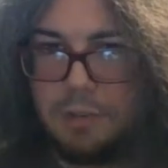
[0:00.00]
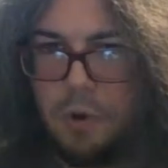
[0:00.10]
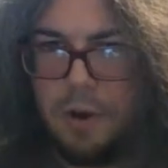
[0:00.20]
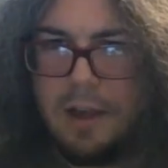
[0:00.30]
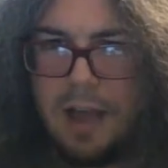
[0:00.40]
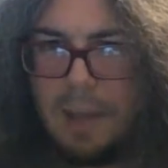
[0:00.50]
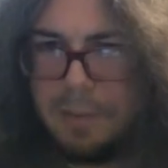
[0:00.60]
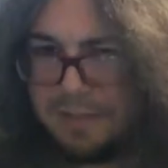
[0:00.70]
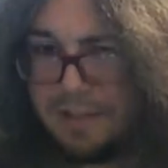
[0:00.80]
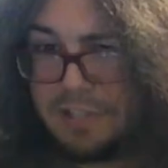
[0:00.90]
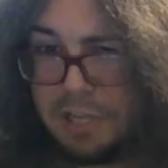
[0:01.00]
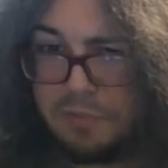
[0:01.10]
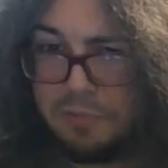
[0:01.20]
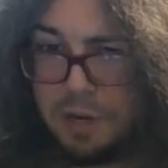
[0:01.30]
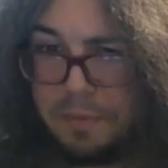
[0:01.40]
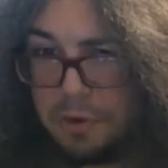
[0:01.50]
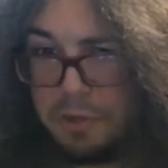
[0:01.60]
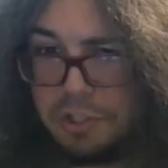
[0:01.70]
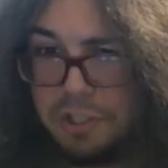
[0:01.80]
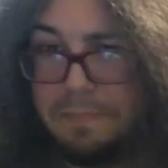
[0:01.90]
or I believe that stands for
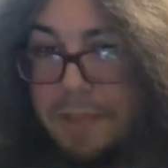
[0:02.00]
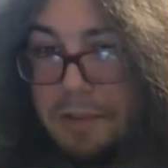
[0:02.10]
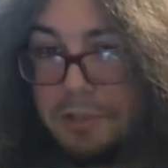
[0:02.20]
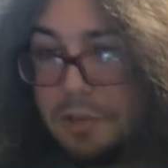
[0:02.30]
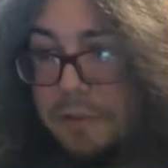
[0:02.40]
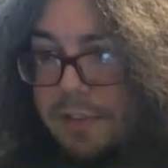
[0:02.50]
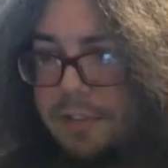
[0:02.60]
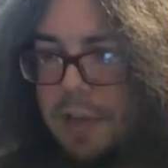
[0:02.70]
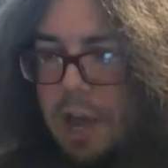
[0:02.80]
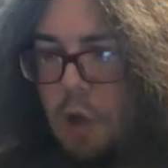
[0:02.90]
Emergency Mail Service,